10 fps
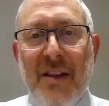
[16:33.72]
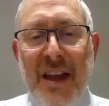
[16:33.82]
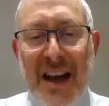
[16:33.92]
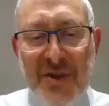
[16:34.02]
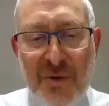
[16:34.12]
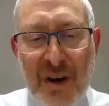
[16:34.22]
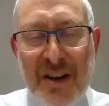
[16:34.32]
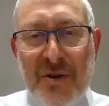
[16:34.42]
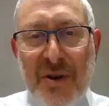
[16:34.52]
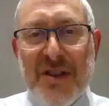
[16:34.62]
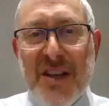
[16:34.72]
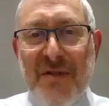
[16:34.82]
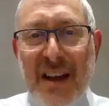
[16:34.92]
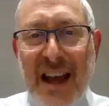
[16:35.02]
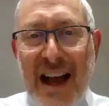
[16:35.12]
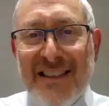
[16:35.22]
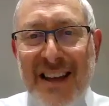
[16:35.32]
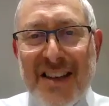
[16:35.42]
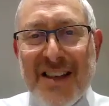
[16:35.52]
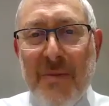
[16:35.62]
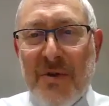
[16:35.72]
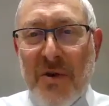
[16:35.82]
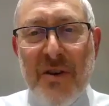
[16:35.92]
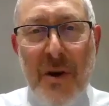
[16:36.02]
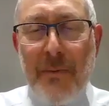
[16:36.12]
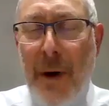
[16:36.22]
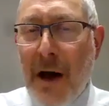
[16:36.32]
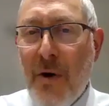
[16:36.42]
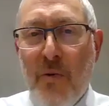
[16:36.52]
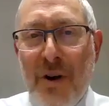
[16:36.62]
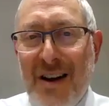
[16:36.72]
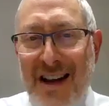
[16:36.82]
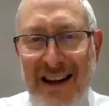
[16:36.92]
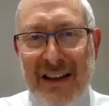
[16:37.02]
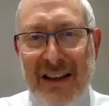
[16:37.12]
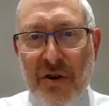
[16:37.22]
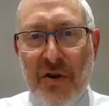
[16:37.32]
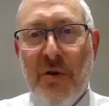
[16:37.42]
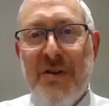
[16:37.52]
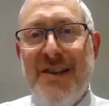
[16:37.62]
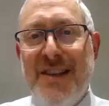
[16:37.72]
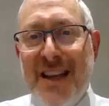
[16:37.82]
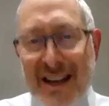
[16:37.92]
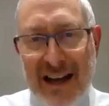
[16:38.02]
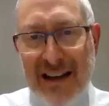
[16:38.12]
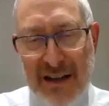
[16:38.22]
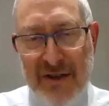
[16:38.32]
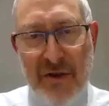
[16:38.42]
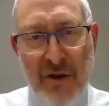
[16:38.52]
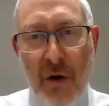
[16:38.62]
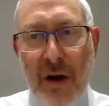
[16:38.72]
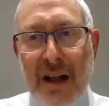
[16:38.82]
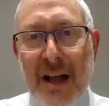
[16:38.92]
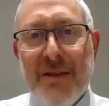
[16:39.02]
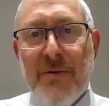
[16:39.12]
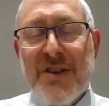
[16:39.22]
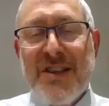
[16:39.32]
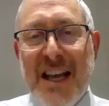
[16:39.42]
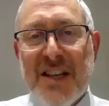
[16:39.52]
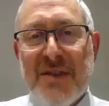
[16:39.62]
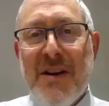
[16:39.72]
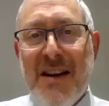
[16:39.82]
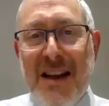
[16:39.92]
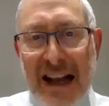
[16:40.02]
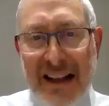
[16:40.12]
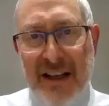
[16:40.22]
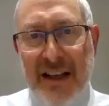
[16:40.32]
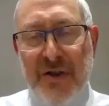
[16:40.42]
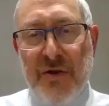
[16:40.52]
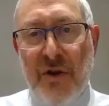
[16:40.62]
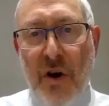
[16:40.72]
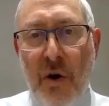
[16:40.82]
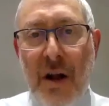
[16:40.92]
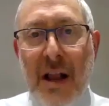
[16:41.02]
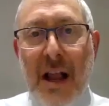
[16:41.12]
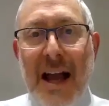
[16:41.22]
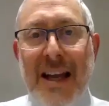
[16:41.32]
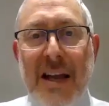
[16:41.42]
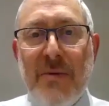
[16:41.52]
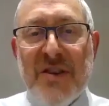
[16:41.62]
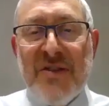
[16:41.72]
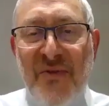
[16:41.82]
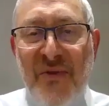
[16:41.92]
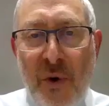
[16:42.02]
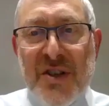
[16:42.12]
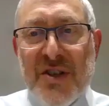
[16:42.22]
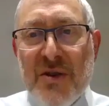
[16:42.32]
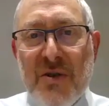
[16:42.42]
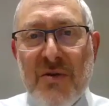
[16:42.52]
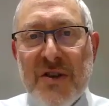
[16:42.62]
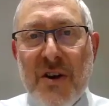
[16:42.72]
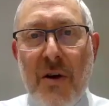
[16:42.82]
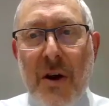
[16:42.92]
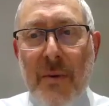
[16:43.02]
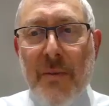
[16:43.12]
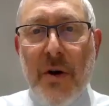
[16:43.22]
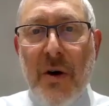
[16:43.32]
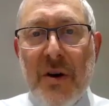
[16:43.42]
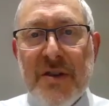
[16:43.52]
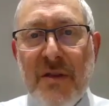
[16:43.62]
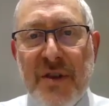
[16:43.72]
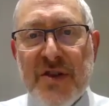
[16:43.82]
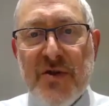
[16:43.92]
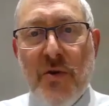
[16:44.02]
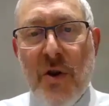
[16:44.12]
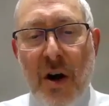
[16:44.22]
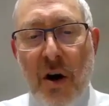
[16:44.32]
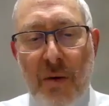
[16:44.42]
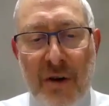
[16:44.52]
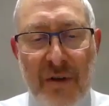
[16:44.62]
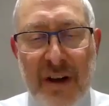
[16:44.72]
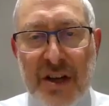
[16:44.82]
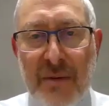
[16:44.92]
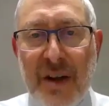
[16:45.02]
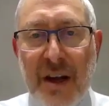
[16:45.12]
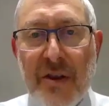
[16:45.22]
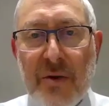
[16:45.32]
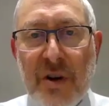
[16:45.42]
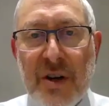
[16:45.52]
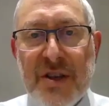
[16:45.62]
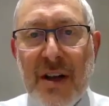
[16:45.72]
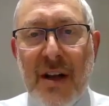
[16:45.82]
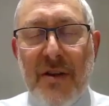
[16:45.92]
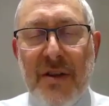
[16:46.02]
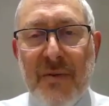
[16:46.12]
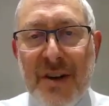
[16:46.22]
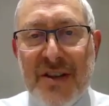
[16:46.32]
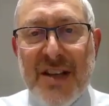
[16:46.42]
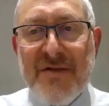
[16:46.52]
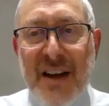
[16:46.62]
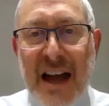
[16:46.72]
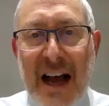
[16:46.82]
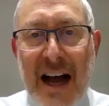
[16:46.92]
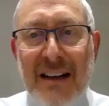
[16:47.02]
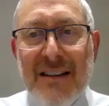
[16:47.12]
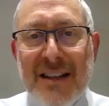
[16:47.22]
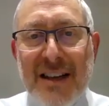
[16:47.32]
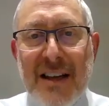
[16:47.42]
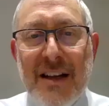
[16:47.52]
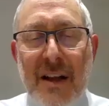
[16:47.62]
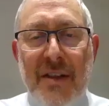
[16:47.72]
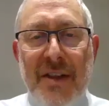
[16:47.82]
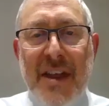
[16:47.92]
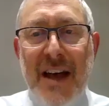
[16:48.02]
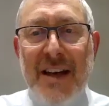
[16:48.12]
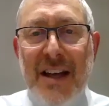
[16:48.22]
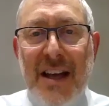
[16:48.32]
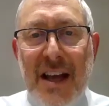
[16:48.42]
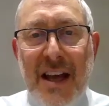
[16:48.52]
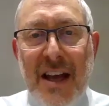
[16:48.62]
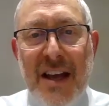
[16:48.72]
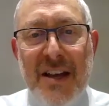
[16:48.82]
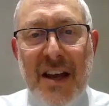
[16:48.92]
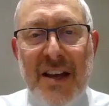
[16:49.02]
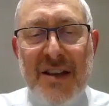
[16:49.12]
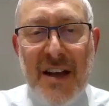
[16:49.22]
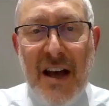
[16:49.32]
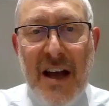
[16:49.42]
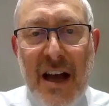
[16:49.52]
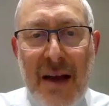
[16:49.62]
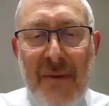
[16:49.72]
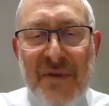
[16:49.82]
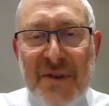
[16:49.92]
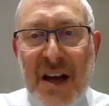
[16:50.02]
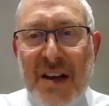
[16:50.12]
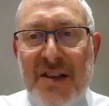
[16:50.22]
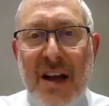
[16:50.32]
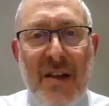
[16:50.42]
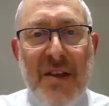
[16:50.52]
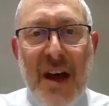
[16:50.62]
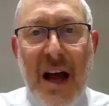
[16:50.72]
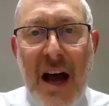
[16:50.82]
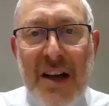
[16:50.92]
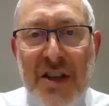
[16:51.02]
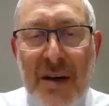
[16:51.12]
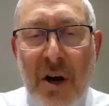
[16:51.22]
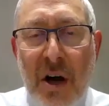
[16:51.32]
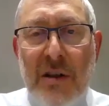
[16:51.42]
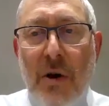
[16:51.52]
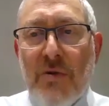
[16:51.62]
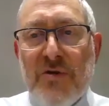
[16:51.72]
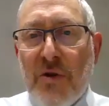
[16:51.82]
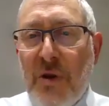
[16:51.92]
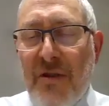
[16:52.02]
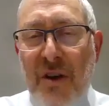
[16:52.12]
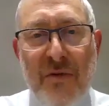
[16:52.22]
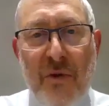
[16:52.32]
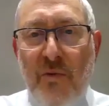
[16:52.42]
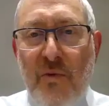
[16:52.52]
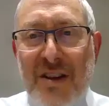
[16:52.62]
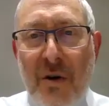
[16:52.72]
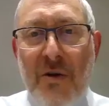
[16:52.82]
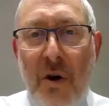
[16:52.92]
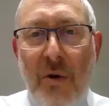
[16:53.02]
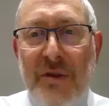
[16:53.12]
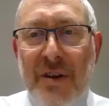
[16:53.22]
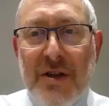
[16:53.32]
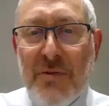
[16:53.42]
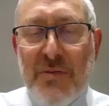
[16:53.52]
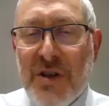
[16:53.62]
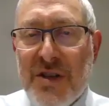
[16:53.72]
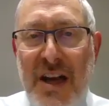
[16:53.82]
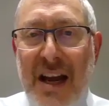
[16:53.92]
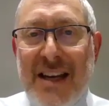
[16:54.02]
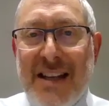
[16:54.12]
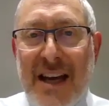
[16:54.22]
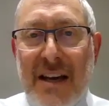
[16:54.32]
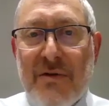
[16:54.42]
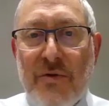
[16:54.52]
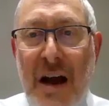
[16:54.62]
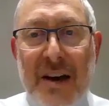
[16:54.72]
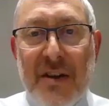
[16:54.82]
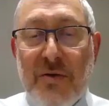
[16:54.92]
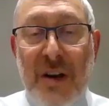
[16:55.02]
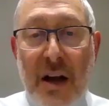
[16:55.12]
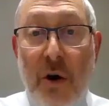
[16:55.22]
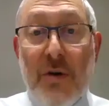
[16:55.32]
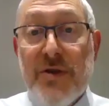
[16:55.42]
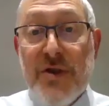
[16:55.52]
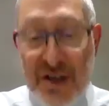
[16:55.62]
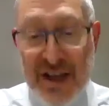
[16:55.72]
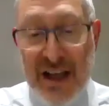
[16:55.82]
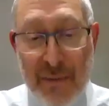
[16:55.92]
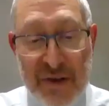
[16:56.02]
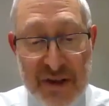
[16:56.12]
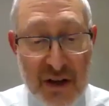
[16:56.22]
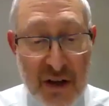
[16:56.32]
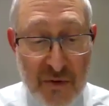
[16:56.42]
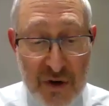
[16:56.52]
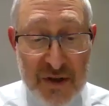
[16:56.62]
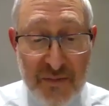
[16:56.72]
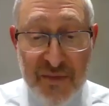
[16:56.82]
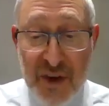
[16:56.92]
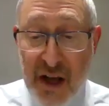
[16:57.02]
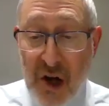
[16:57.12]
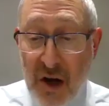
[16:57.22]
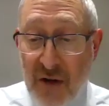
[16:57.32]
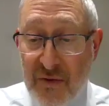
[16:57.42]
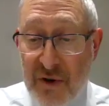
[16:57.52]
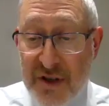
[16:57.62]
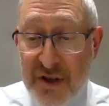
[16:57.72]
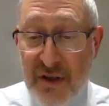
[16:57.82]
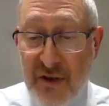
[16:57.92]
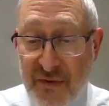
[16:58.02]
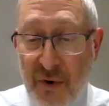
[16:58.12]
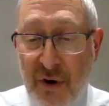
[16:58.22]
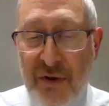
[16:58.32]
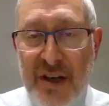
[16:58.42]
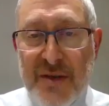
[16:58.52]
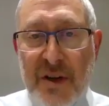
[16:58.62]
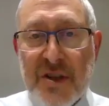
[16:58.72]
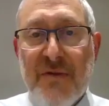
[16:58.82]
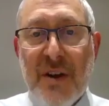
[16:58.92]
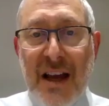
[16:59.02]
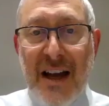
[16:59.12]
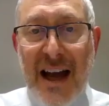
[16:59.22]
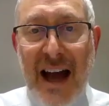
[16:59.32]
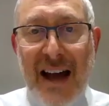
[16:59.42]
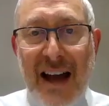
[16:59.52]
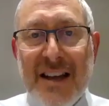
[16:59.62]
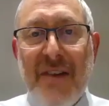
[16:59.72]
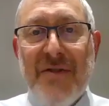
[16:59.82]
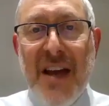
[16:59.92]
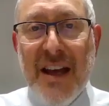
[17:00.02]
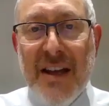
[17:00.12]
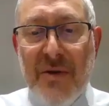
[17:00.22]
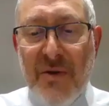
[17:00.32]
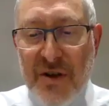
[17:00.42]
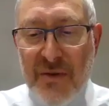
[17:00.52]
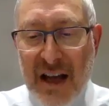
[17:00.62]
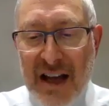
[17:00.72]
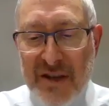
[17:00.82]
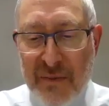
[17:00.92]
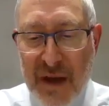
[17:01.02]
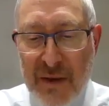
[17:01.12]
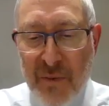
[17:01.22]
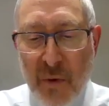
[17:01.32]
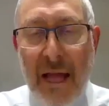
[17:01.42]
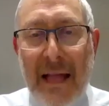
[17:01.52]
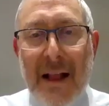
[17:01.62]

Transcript: That's why the Torah says, "V'galti eschem b'zroa netuya." Paro would not let you go, did not let you go. He was desperate not to let you go. And he was forced to do so because of the strong arm of Hashem. In other words, that when it says "v'galti," that it is emphasizing that Hashem alone took care. Therefore, we don't owe the Egyptians any debt of gratitude at all, just the opposite, of course. Of course, the fourth expression, "V'lakachti," I've taken you to me as a people.